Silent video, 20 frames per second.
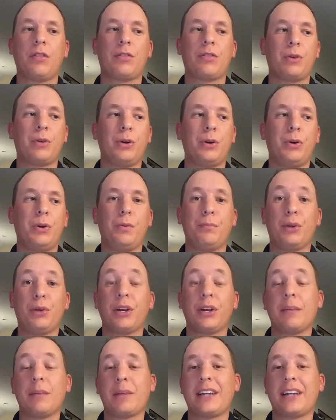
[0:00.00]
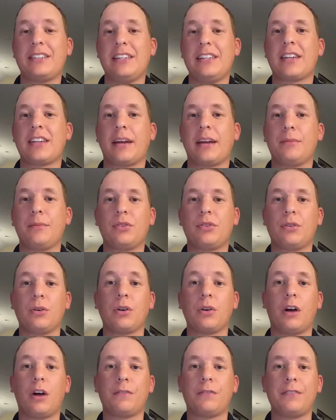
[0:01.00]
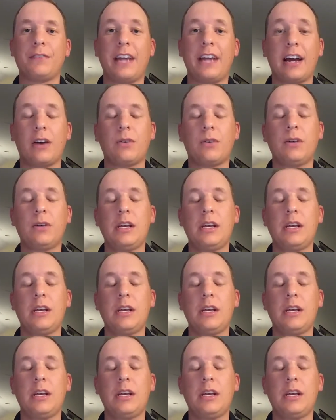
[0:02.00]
through booking my tee times through Golf Now.